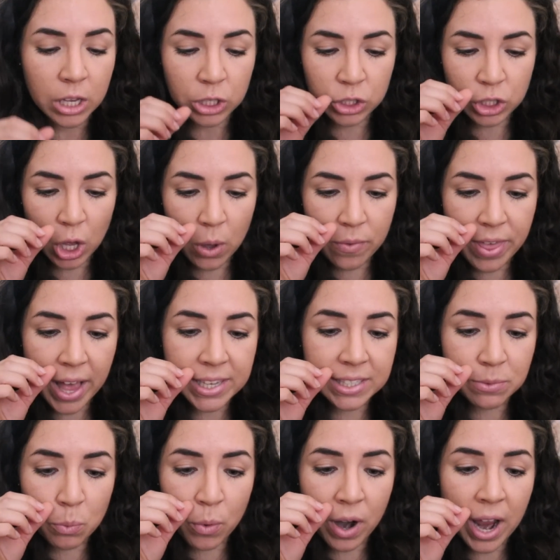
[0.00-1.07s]
So
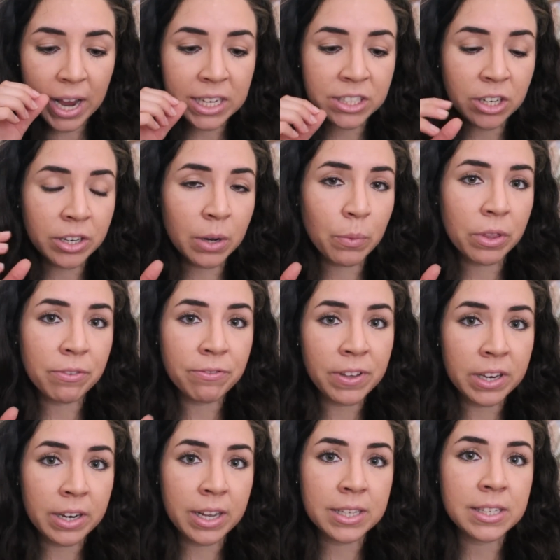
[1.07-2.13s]
that's where I started with
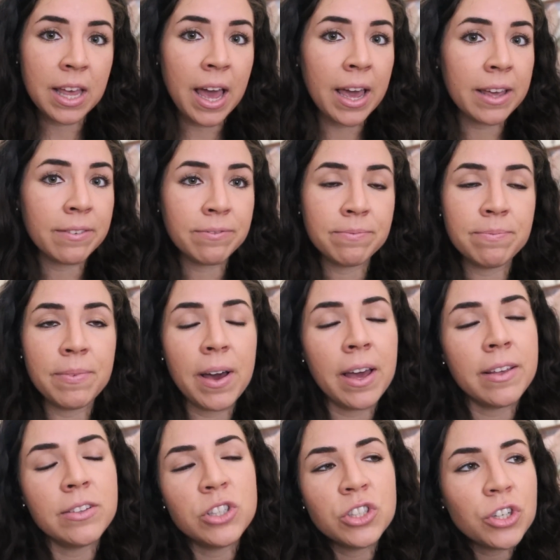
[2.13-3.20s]
fitness.
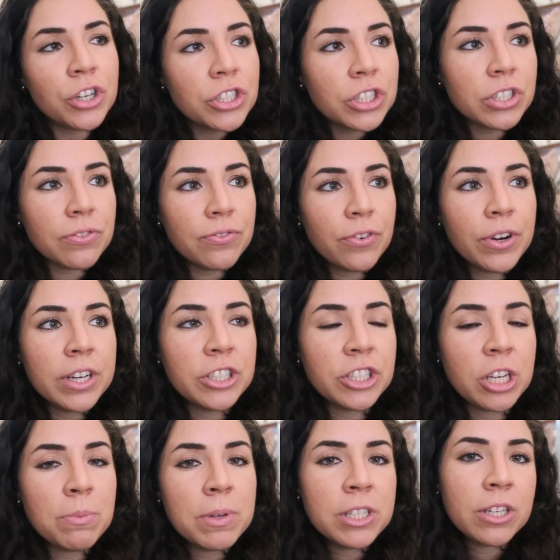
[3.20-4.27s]
I searched for a
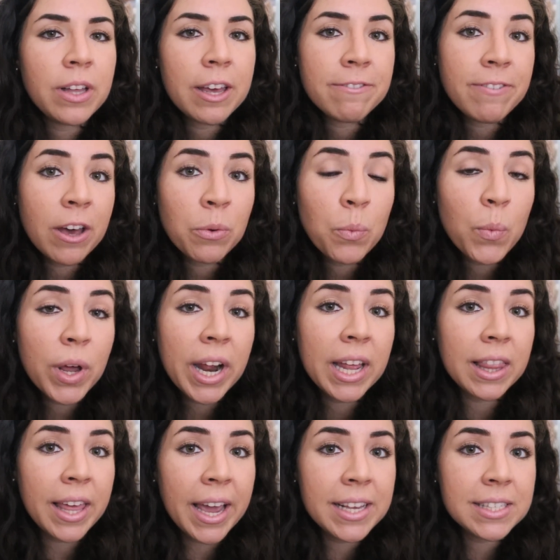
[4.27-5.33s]
gym until I found what I
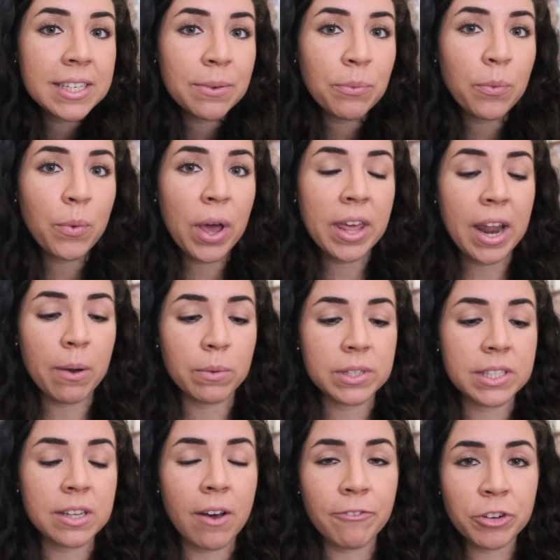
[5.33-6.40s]
liked and I
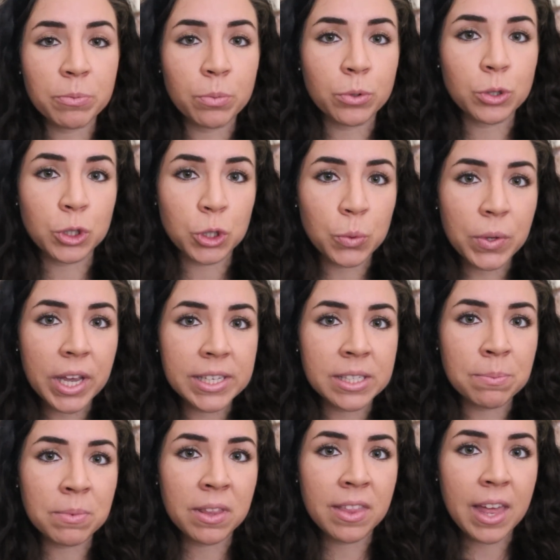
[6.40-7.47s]
was comfortable doing, and
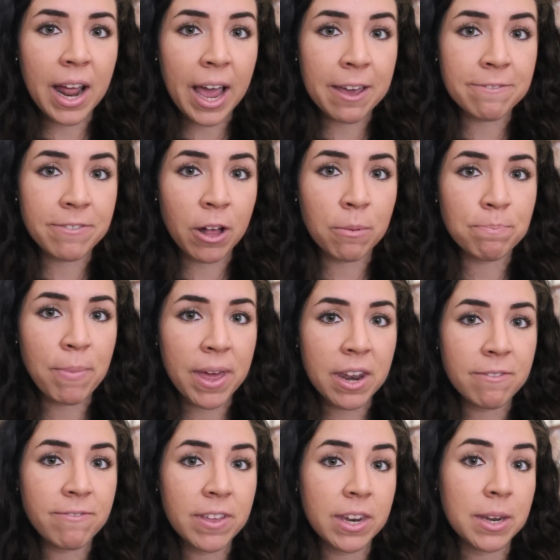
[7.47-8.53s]
something that I felt
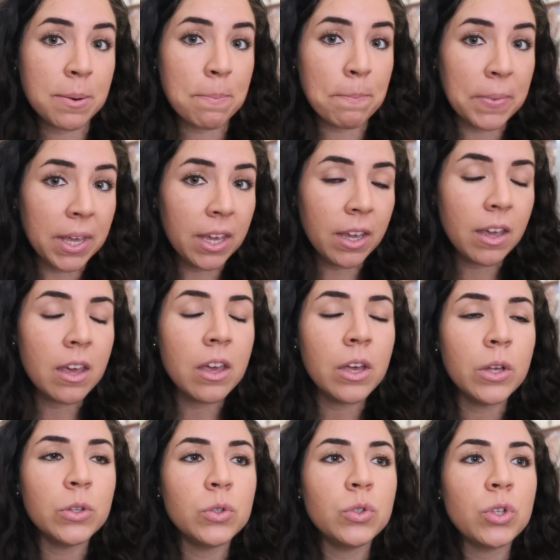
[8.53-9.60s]
benefited me.
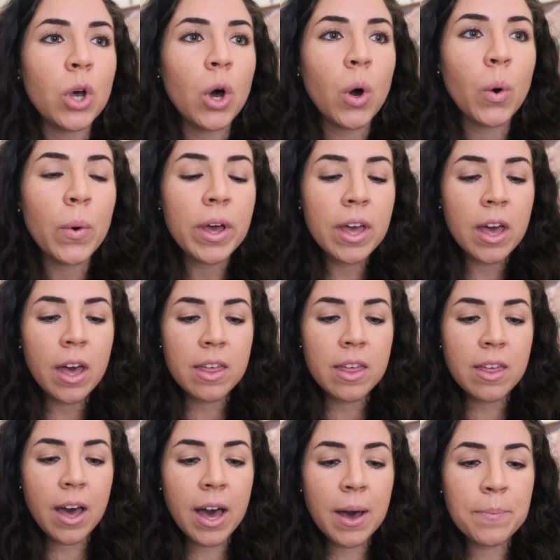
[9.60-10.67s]
So
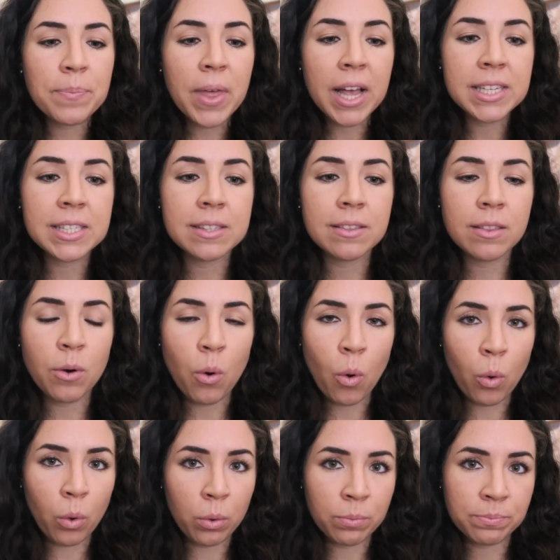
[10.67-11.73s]
that's the
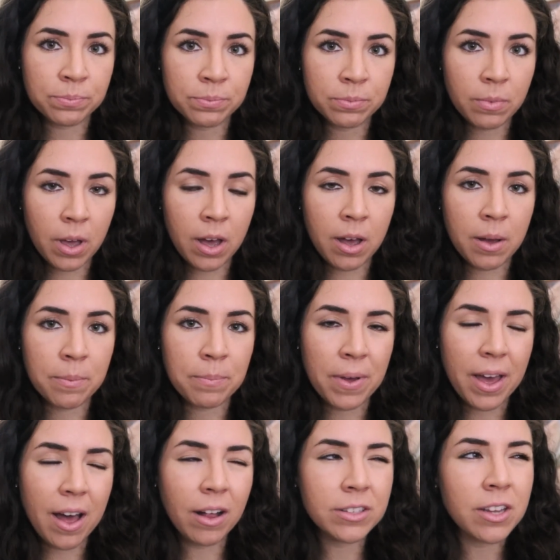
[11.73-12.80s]
whole,
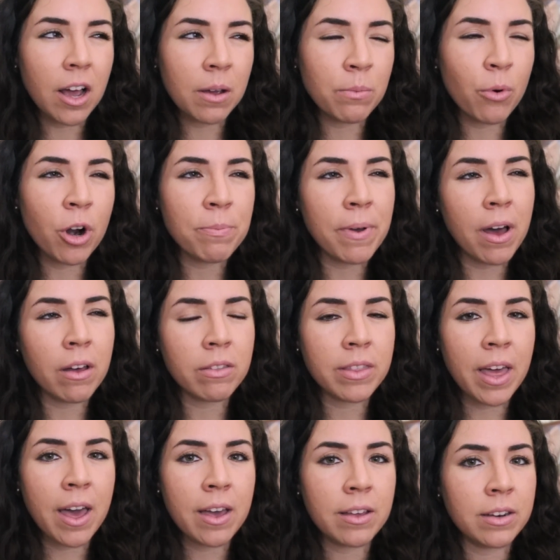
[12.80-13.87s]
I'll talk more about
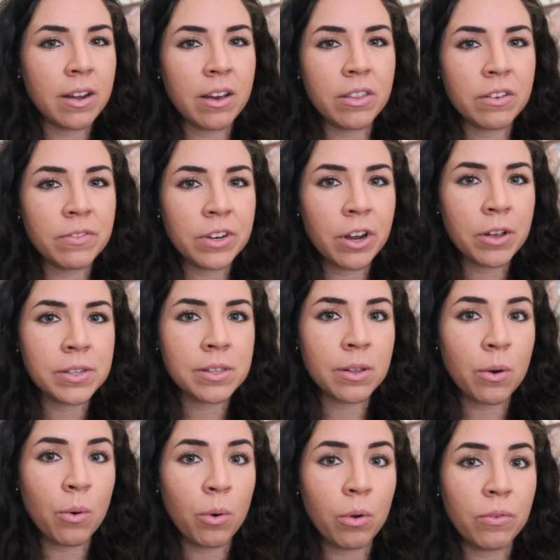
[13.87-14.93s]
that in other videos,
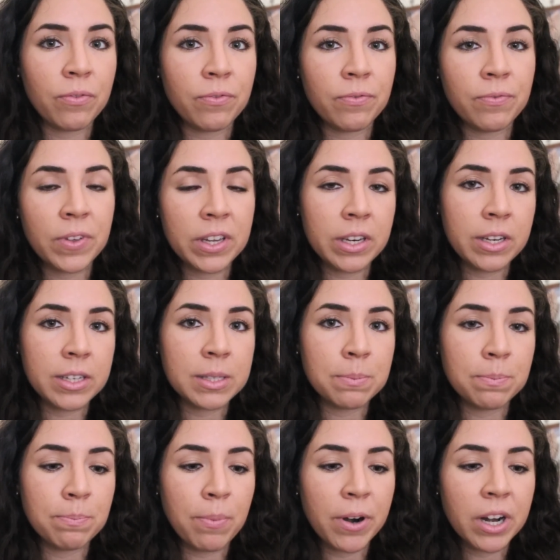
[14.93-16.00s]
the whole fitness
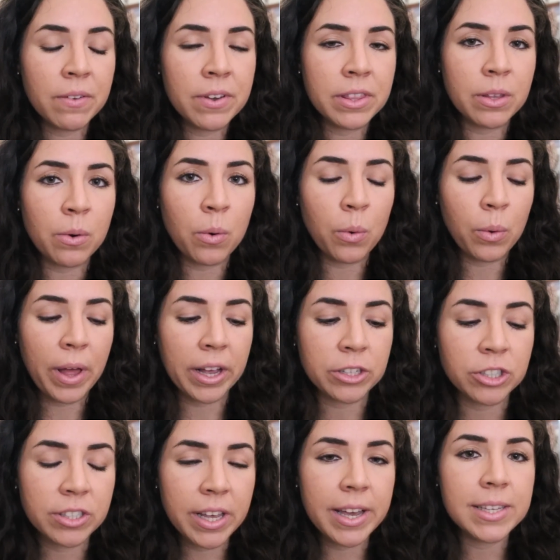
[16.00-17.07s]
part of it, the whole
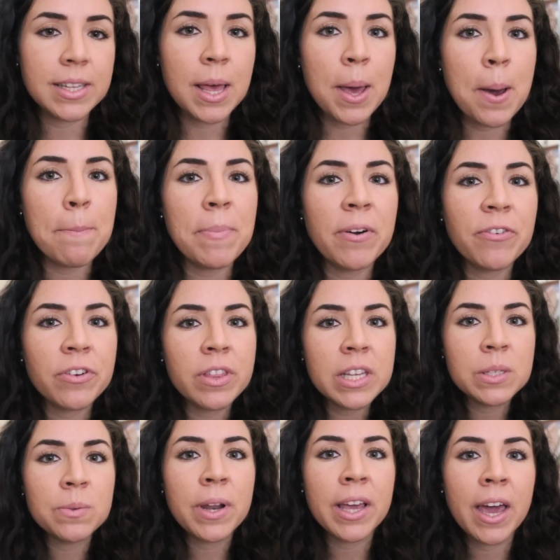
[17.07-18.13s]
exercise. But for
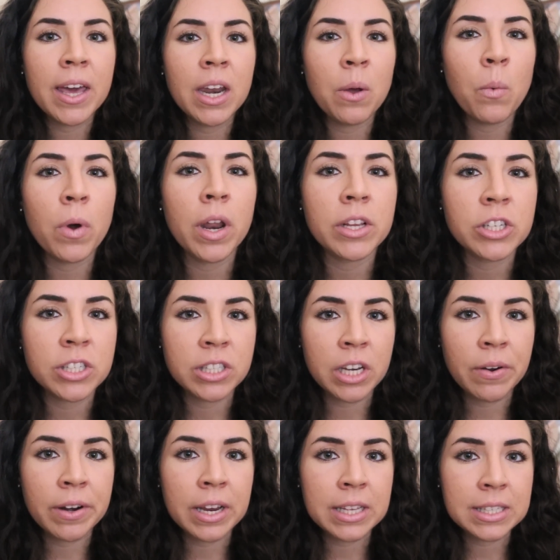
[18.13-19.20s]
this one, I kind of want to just
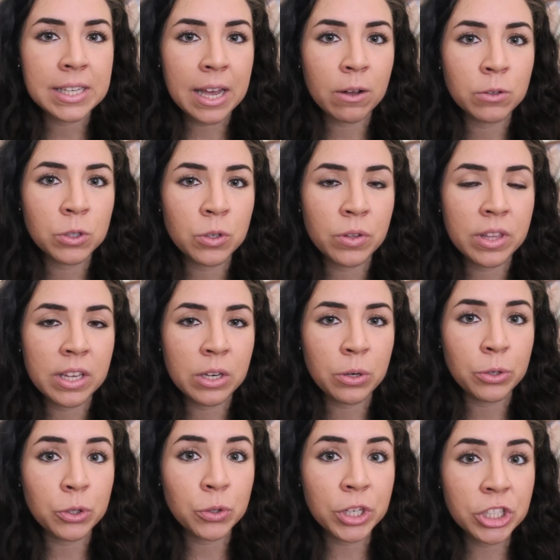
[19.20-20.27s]
narrow it down to the
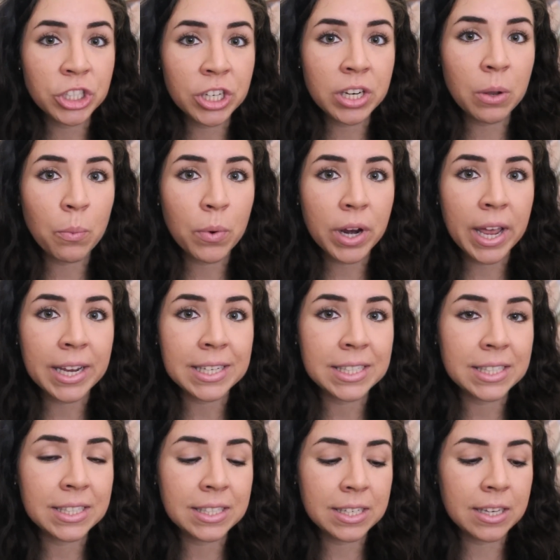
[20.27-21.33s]
nutrition and what I
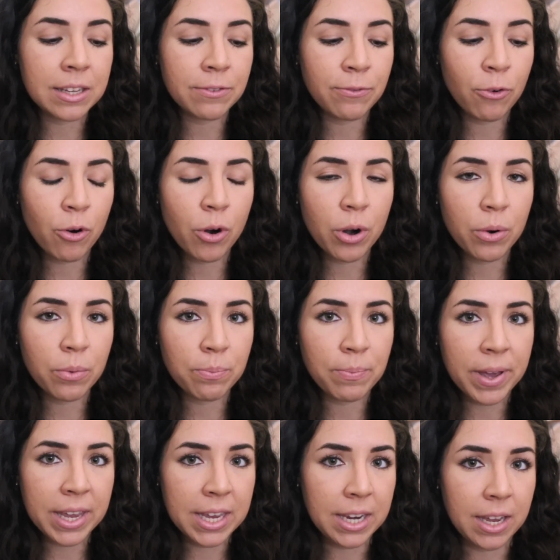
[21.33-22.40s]
did for
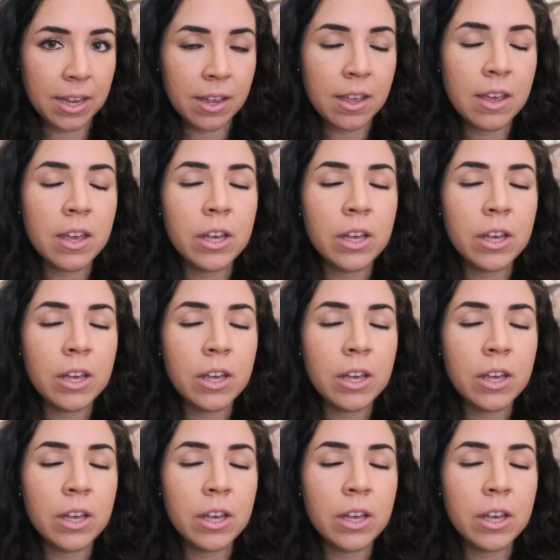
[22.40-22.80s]
my eating.